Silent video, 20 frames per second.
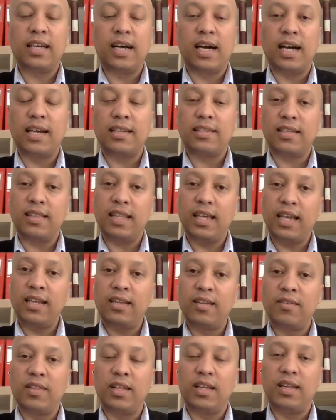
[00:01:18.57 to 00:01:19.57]
guys, at the
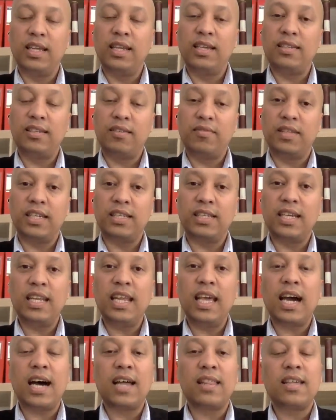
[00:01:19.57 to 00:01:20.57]
end of the lease, if there's
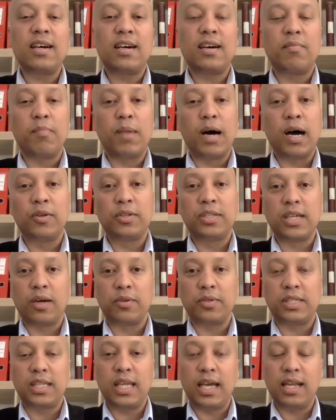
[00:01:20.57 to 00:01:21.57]
any other amounts
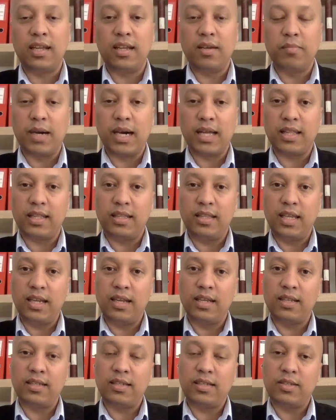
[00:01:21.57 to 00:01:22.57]
outstanding by the
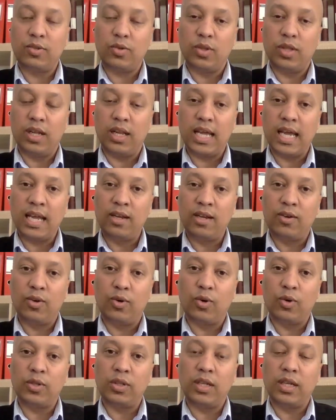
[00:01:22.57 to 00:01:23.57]
tenants to the
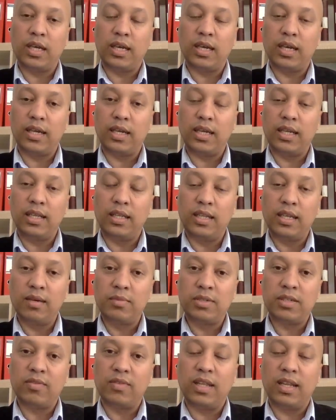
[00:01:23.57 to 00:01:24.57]
landlord in
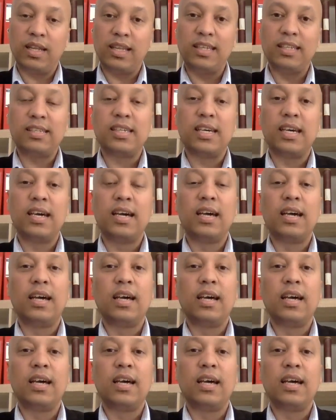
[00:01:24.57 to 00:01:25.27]
terms of the lease,